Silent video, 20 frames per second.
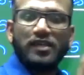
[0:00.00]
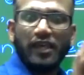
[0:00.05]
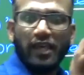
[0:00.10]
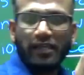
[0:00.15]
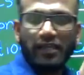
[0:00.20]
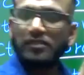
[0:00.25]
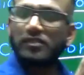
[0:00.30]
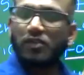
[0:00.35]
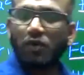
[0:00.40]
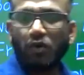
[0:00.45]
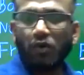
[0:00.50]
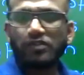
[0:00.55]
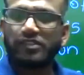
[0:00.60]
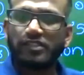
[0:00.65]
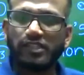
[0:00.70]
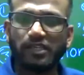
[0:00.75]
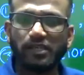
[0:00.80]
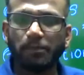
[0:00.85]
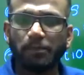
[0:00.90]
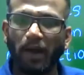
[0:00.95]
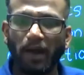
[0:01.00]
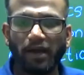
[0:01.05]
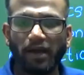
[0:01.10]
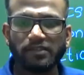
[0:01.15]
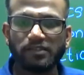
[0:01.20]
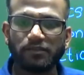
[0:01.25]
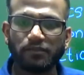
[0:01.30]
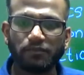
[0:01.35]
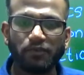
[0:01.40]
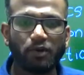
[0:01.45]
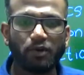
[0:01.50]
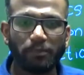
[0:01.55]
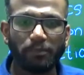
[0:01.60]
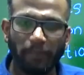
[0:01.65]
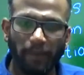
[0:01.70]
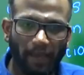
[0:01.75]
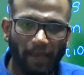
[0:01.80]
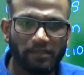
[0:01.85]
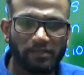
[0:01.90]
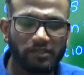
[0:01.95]
SOC pass for
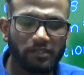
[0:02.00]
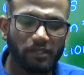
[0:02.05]
maths,